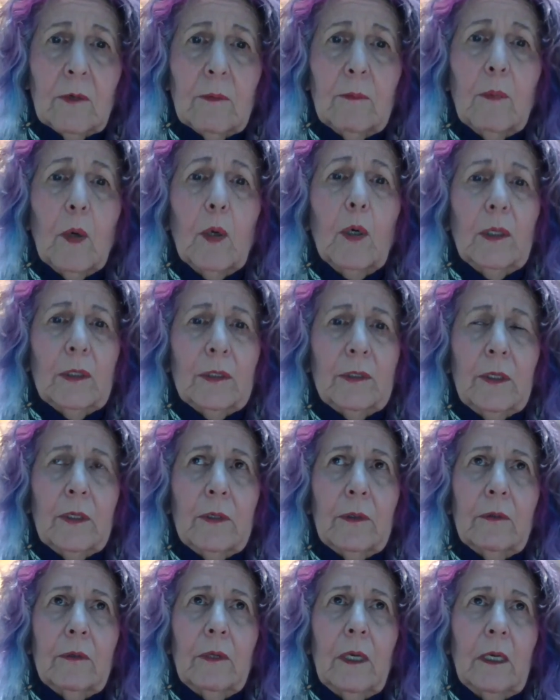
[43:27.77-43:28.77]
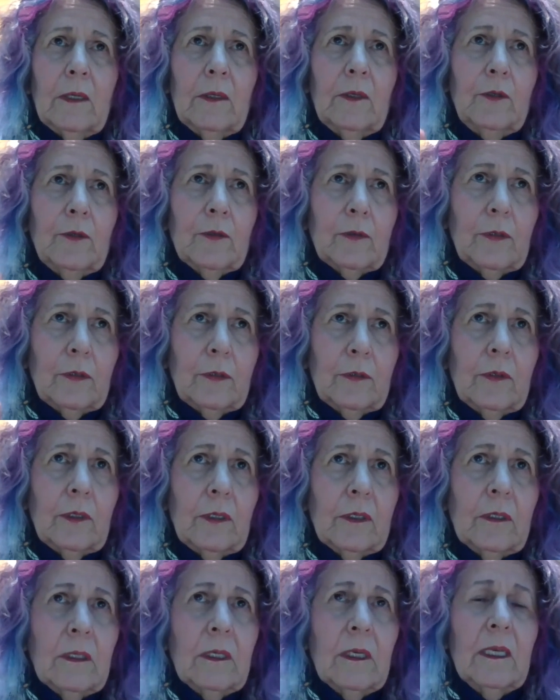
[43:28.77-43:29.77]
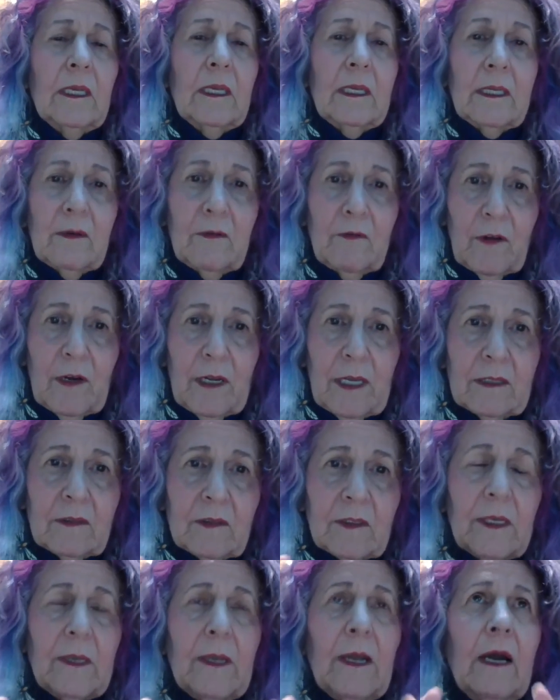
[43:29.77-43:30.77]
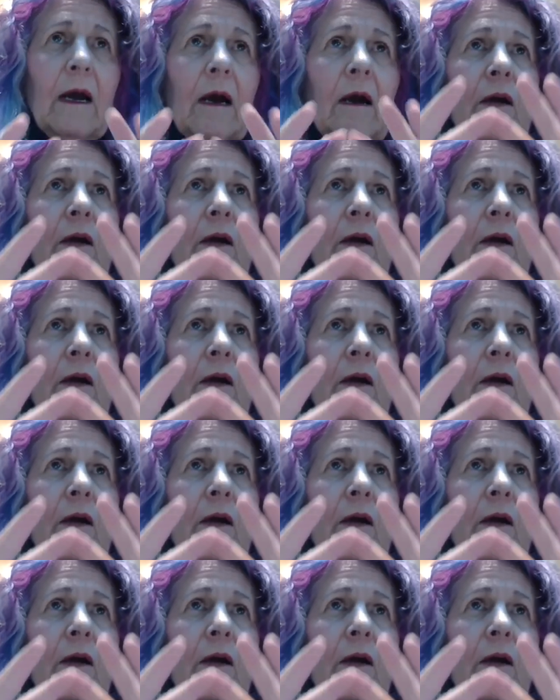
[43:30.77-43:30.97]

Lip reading: near Bordeaux, Dordogne in France,